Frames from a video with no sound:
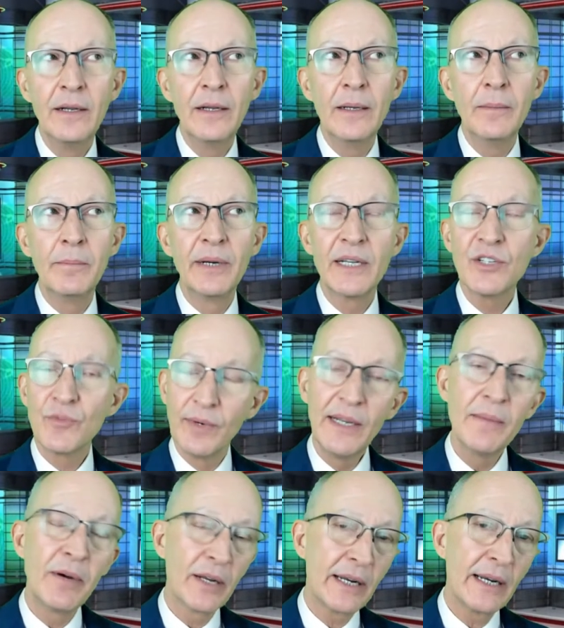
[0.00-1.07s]
But it's really
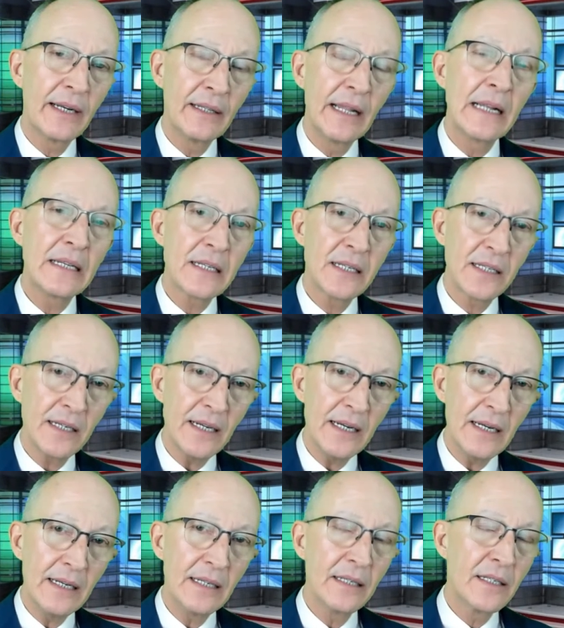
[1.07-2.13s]
about getting that
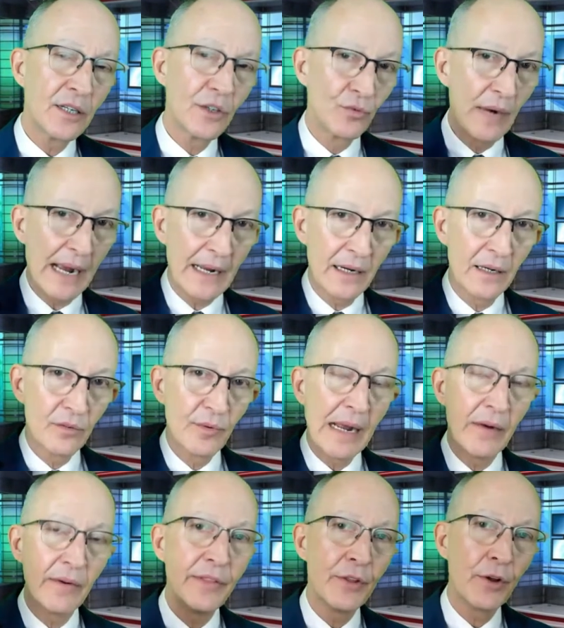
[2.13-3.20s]
seed to rattle
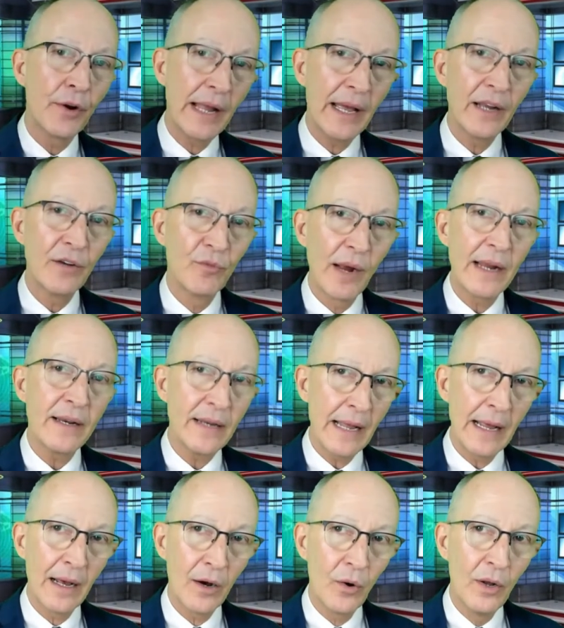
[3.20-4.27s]
around in their head right
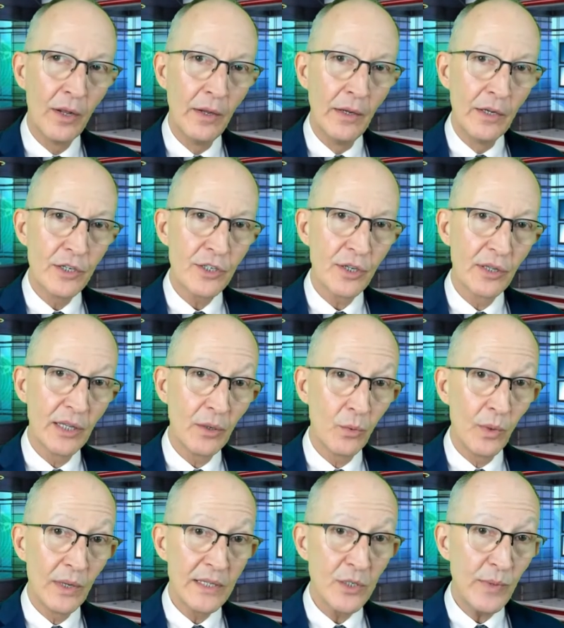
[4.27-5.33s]
now so that
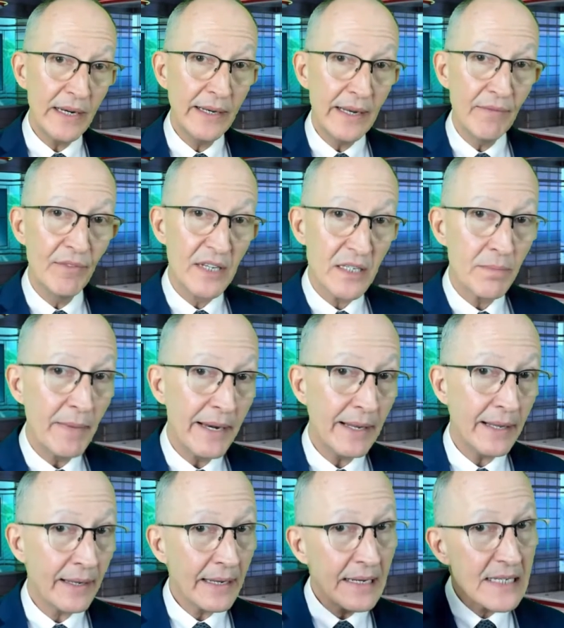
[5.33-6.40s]
once we leave this
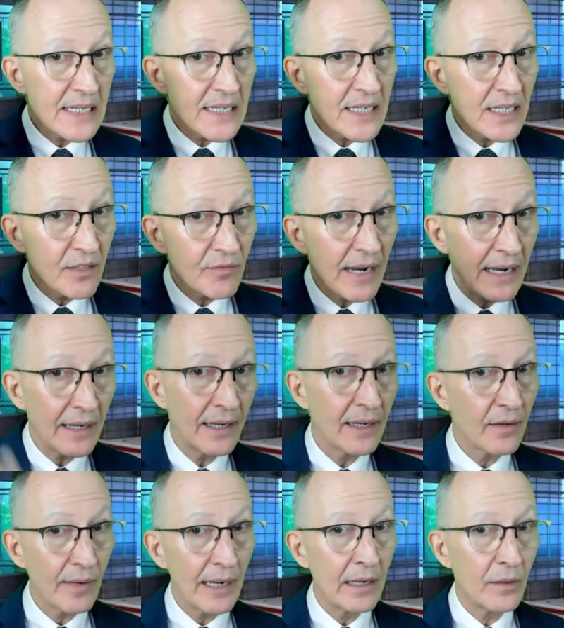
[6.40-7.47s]
meeting, it's still rattling
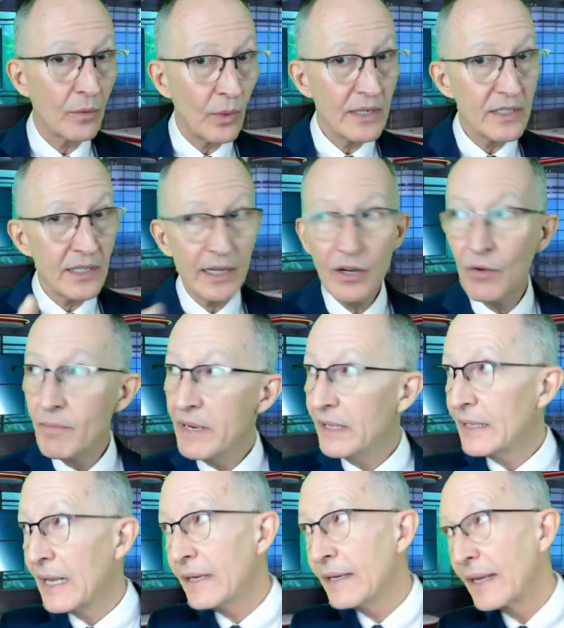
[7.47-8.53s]
around. Once they go meet
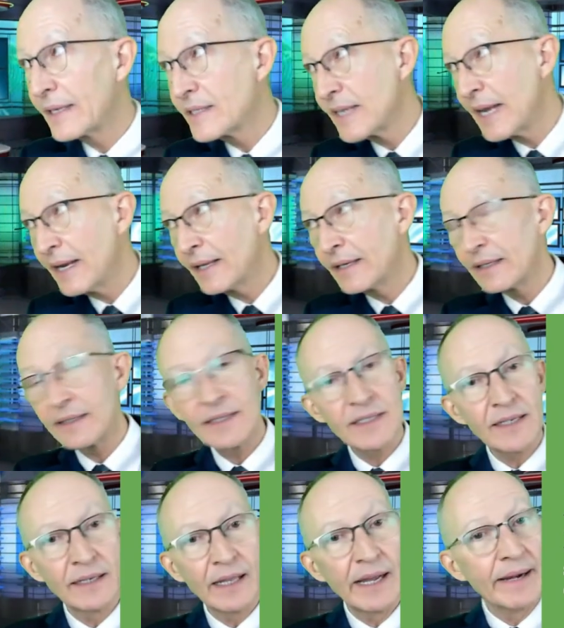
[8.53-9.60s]
that next candidate that's
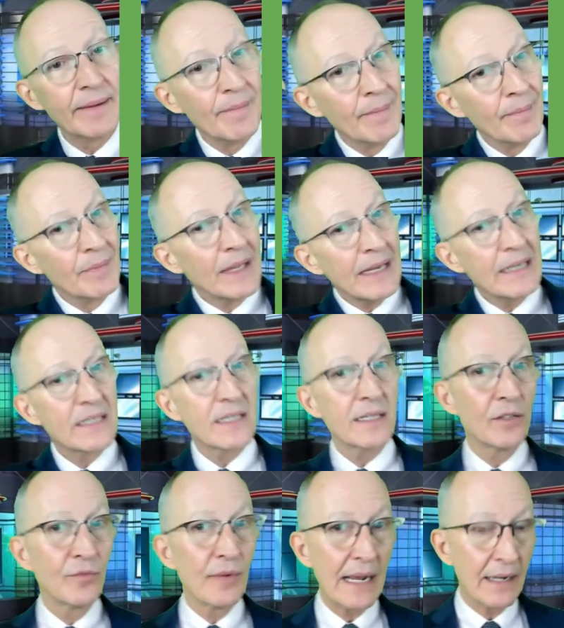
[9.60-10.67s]
in line, it's still
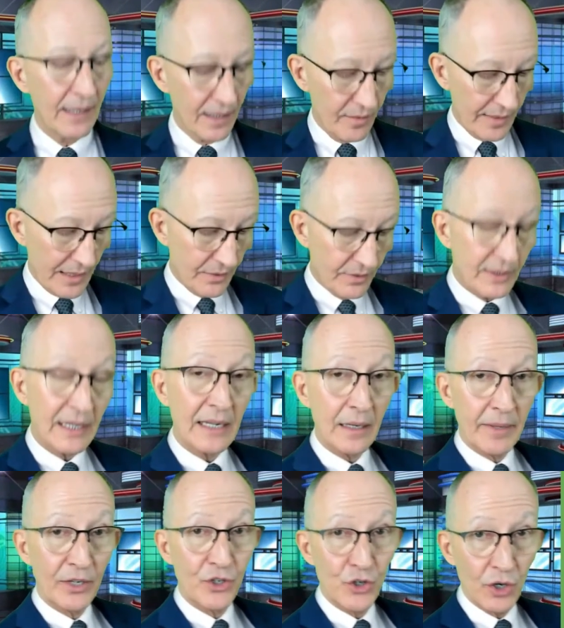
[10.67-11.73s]
rattling around thinking
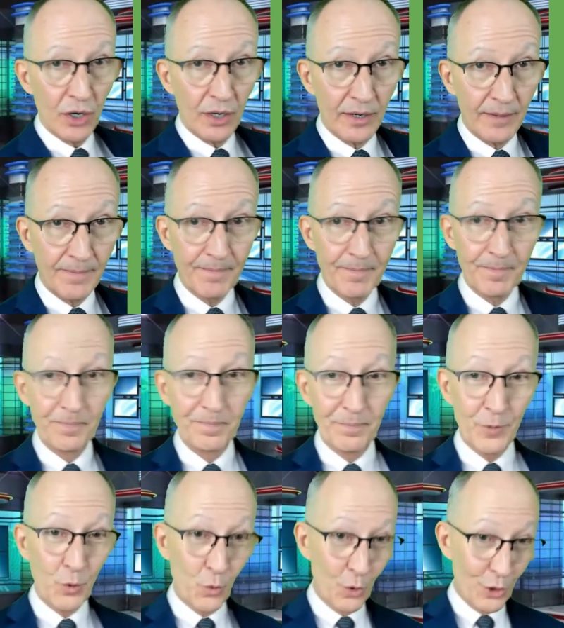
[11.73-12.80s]
about John
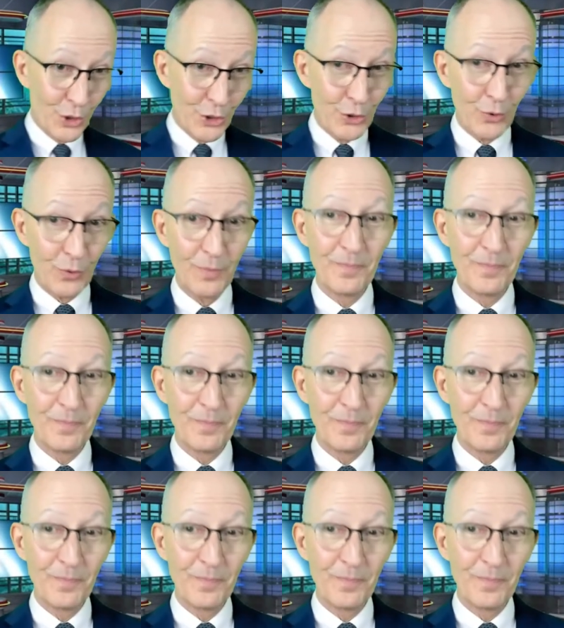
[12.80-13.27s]
or you.